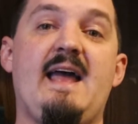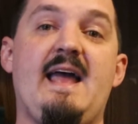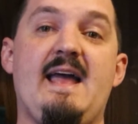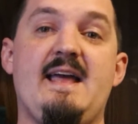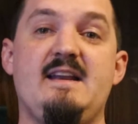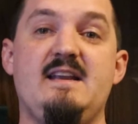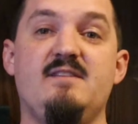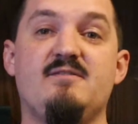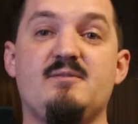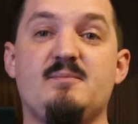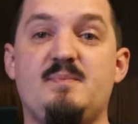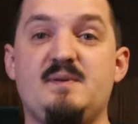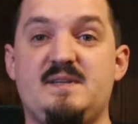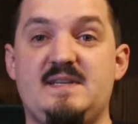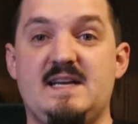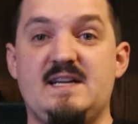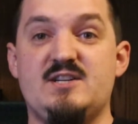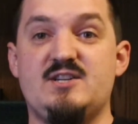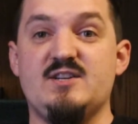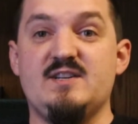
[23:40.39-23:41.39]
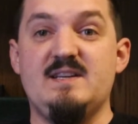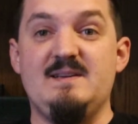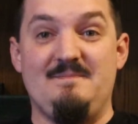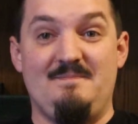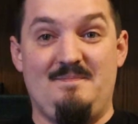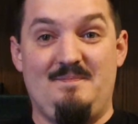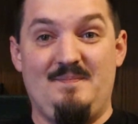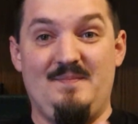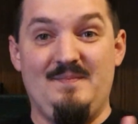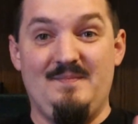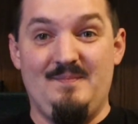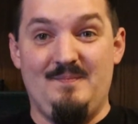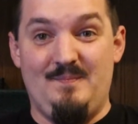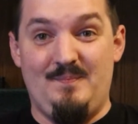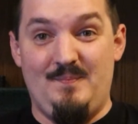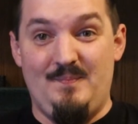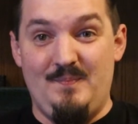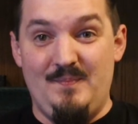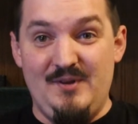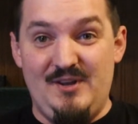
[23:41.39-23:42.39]
and even potentially
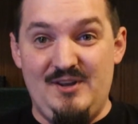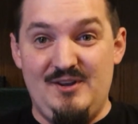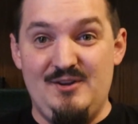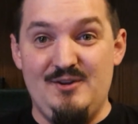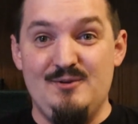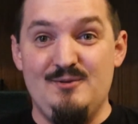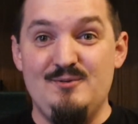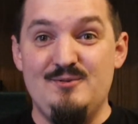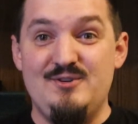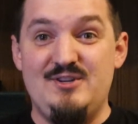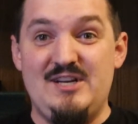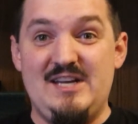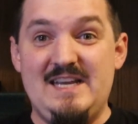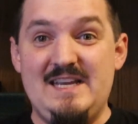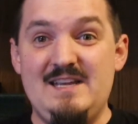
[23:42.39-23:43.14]
huge